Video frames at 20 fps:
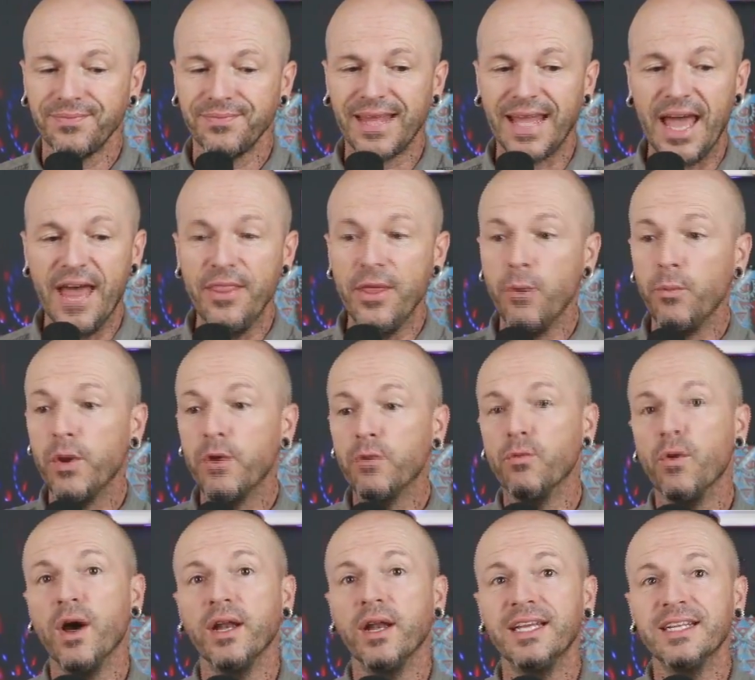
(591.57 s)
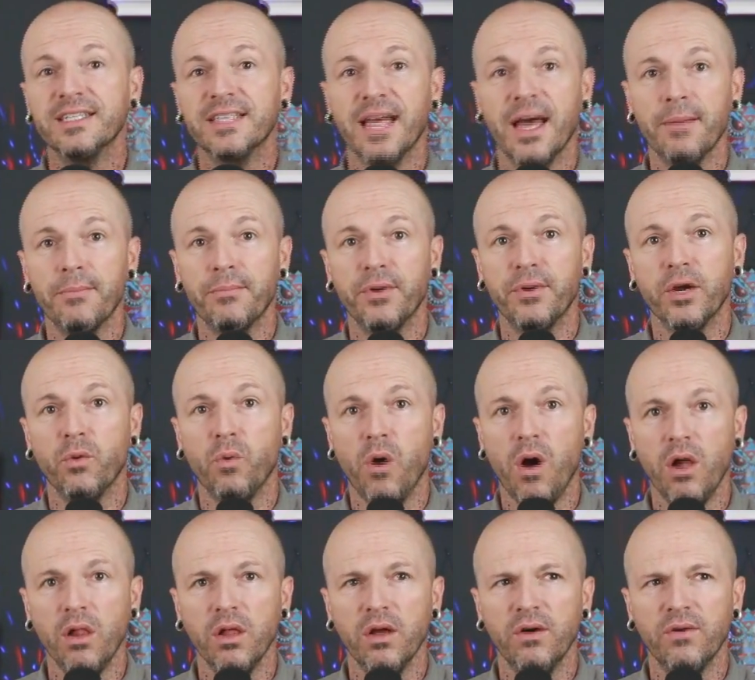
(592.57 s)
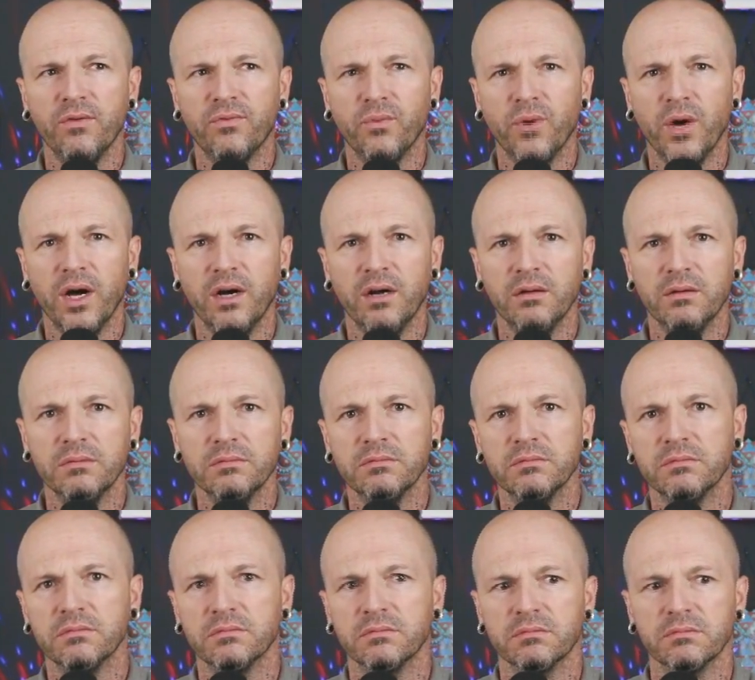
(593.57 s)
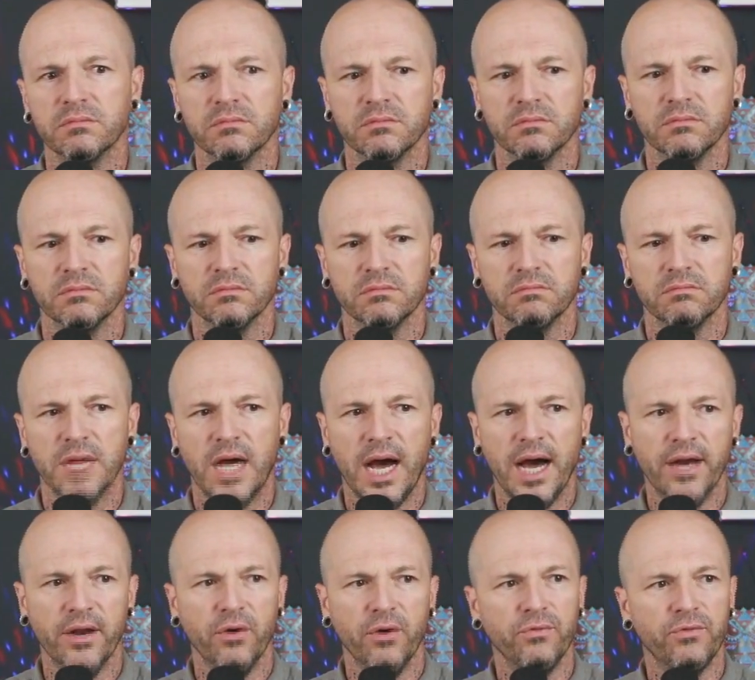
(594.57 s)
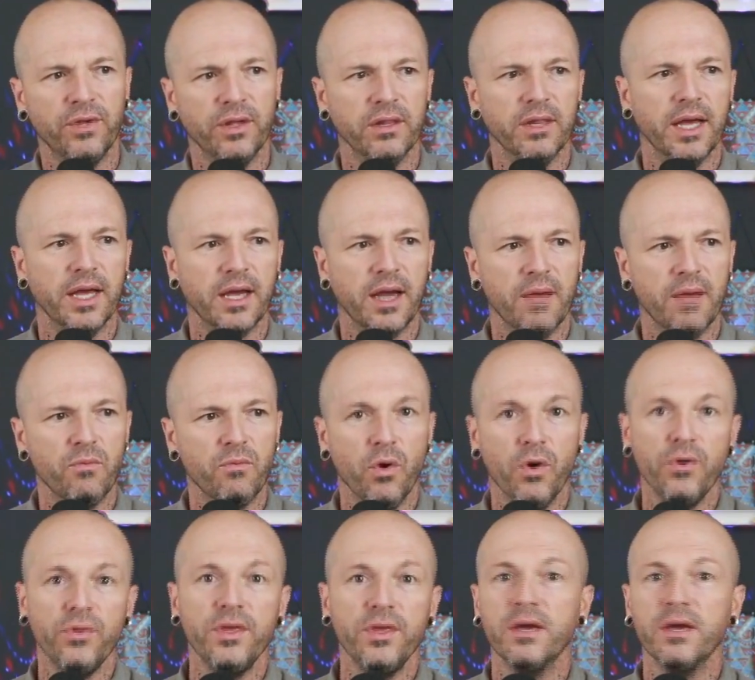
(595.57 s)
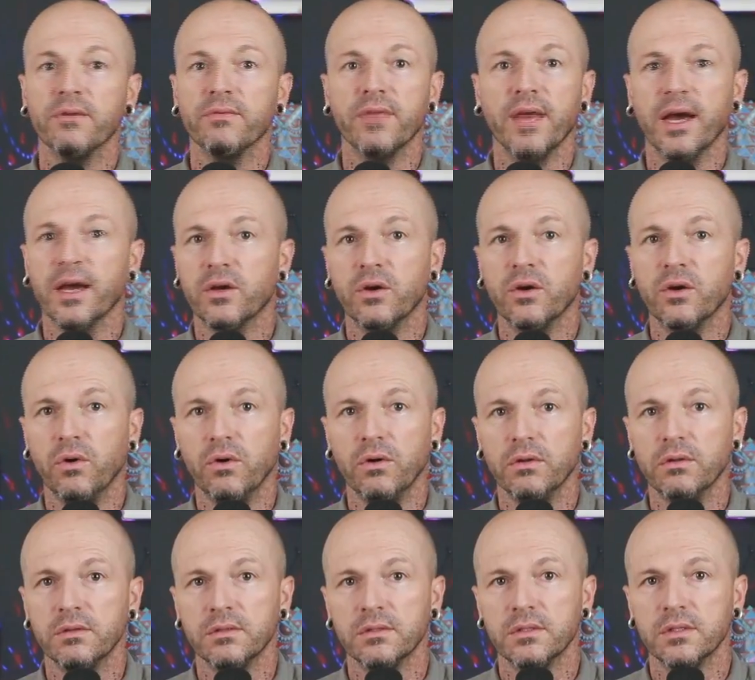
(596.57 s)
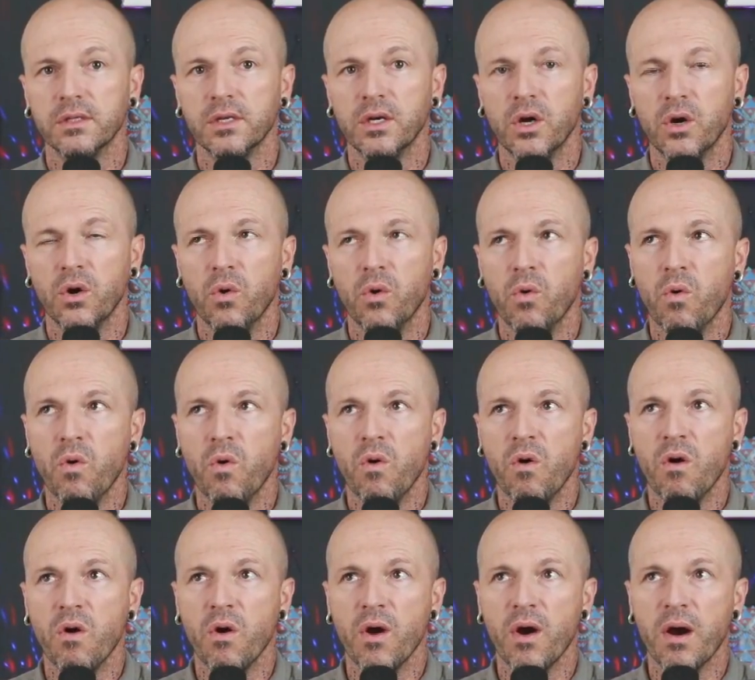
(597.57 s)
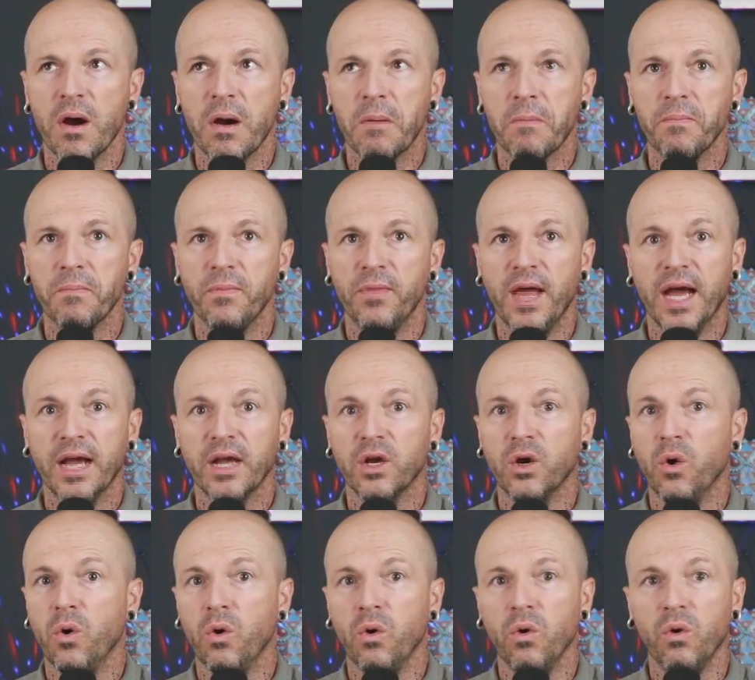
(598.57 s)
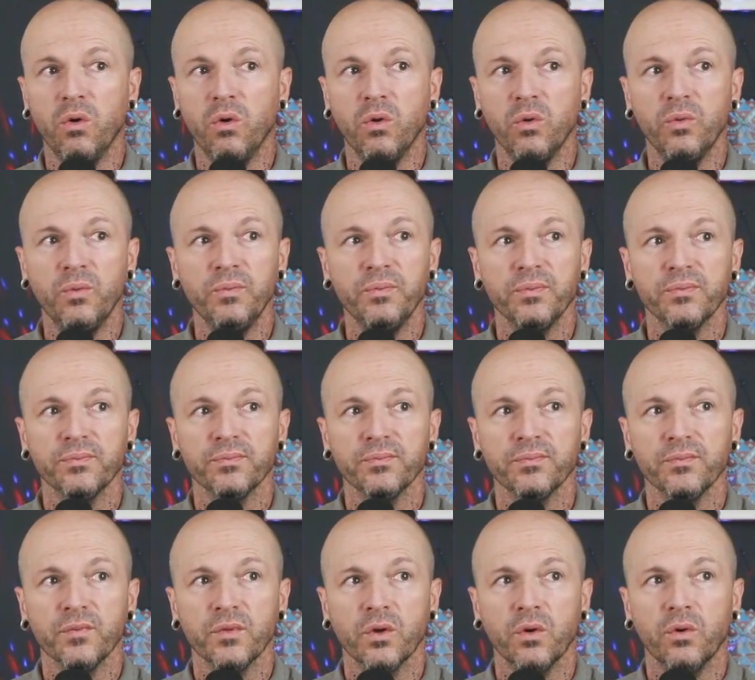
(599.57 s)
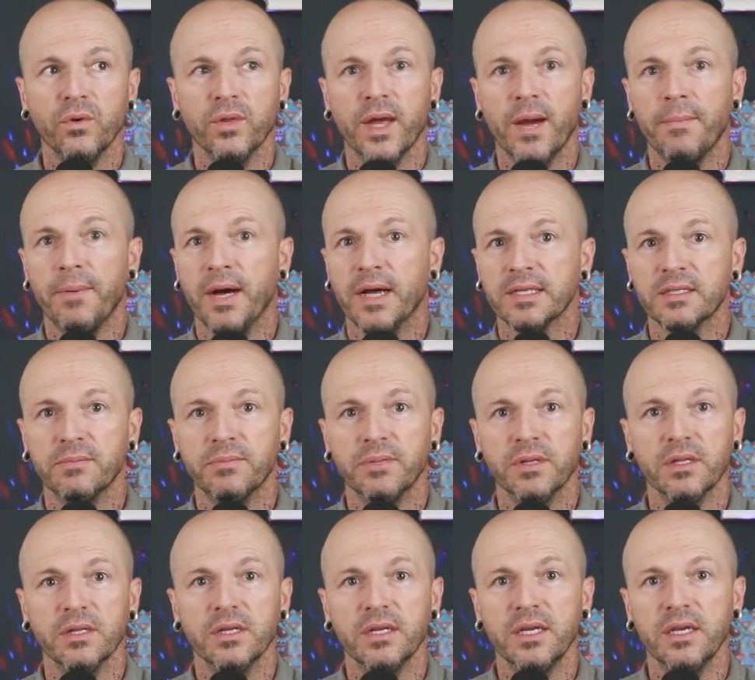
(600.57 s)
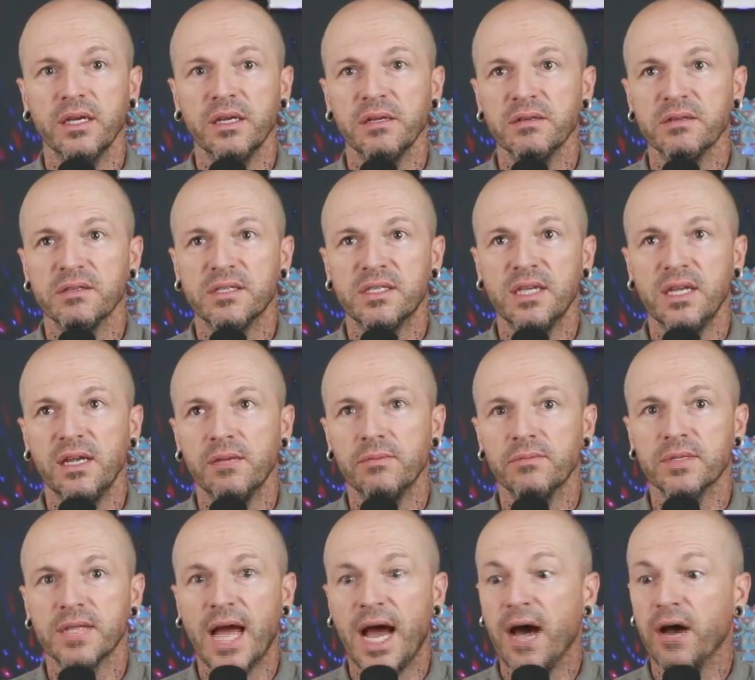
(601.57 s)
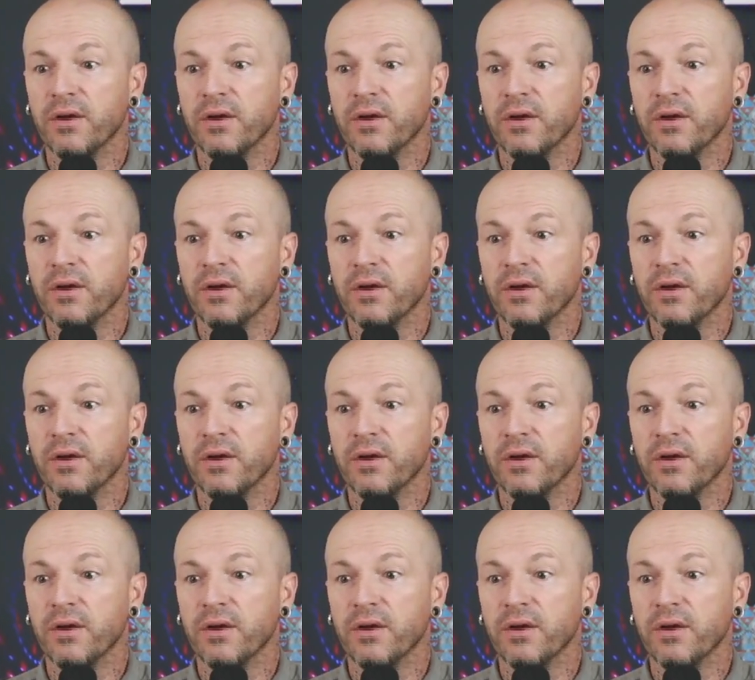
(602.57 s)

and then we run into that brick wall of, well, I don't feel like I'm worthy of that goal, or that goal or that possibility seems out